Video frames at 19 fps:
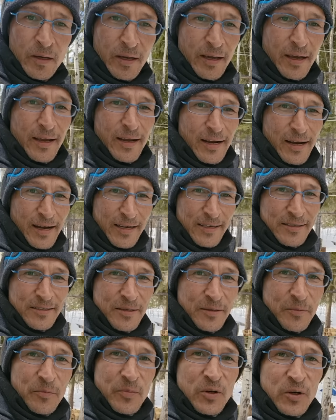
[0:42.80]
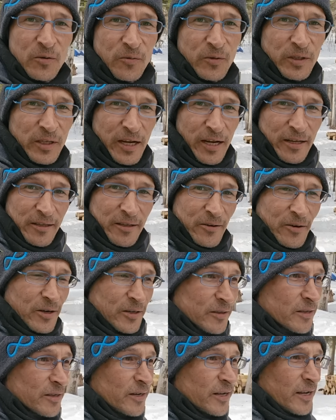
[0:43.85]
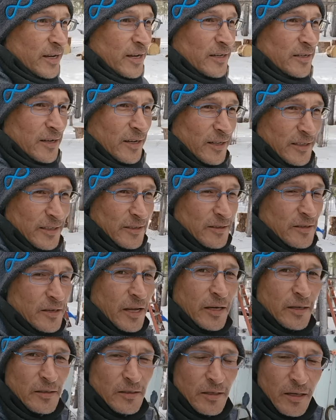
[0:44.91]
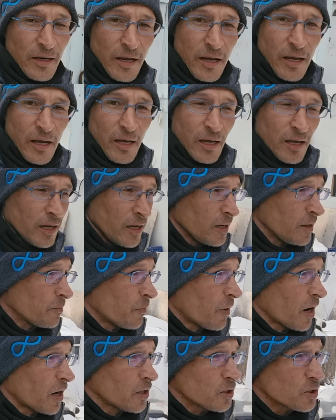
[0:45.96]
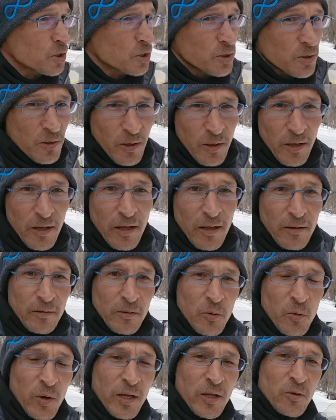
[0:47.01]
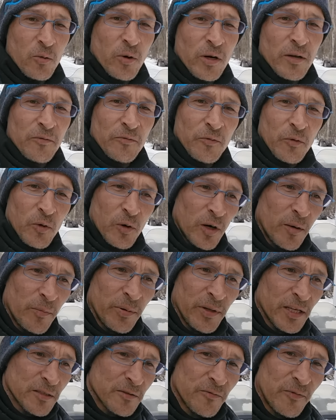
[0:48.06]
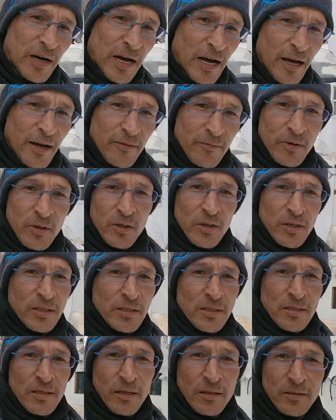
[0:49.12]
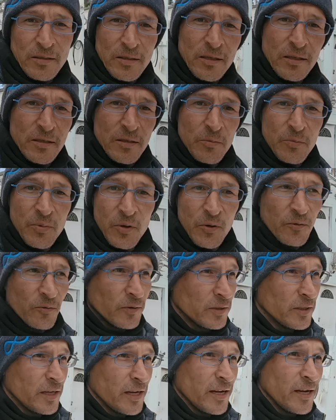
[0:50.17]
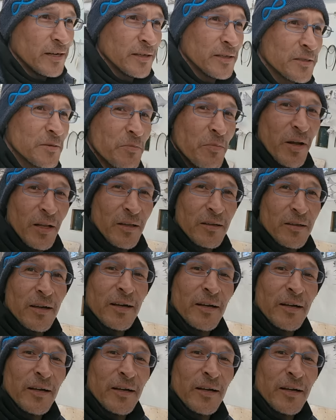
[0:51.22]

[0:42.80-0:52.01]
Hey guys, beautiful day in the north today. I tell you the date today, March 30th, 2024, plus 5 degrees Celsius. Beautiful day and it's melting.